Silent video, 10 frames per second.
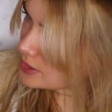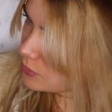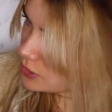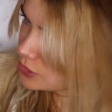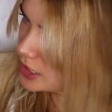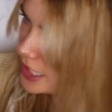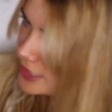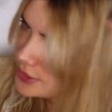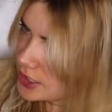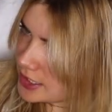somewhat
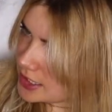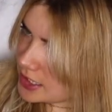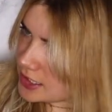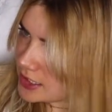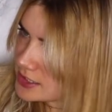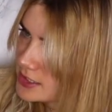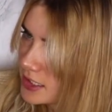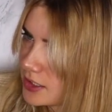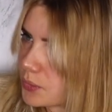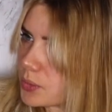dry. So I think this is
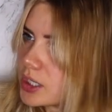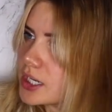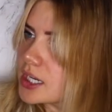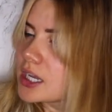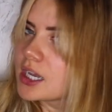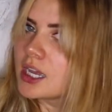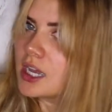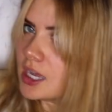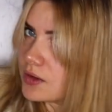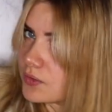gonna work
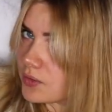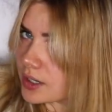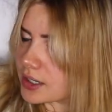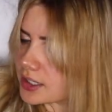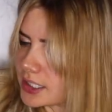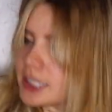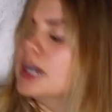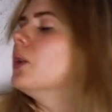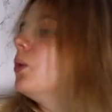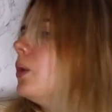very
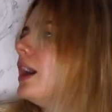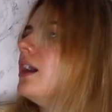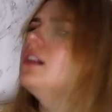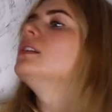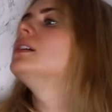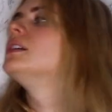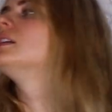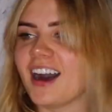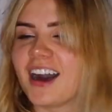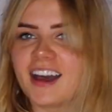well.
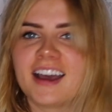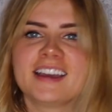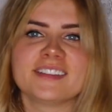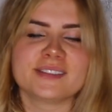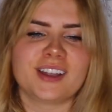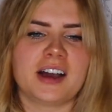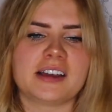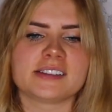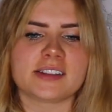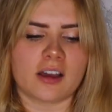I've
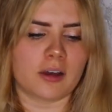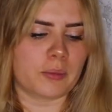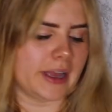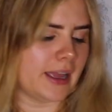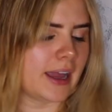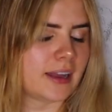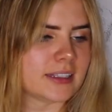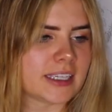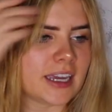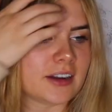lost all my
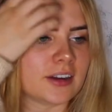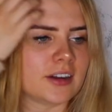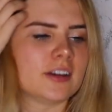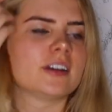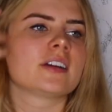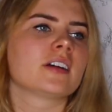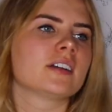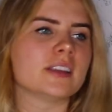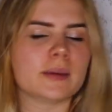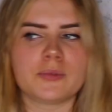alligator
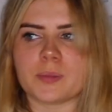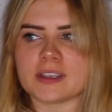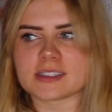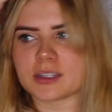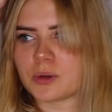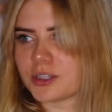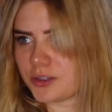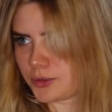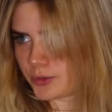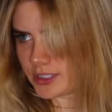clips, basically what you
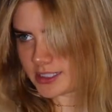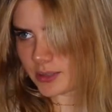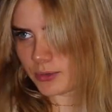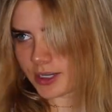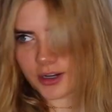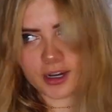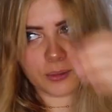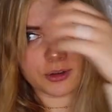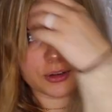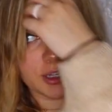use to separate your hair when you're